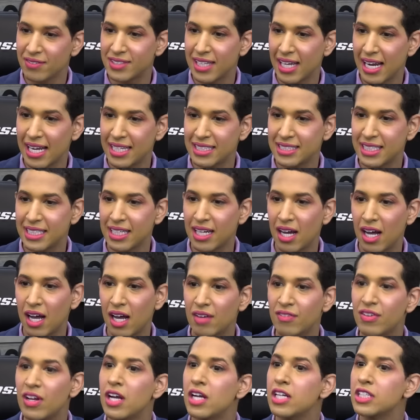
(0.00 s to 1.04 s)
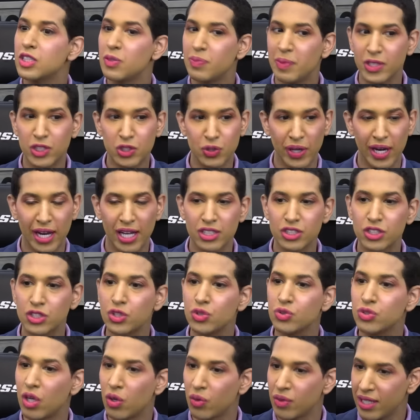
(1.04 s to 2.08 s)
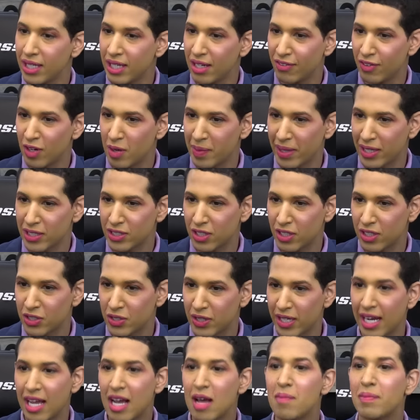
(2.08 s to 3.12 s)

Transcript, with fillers: That idea of to be trans, you don't need affirming surgery,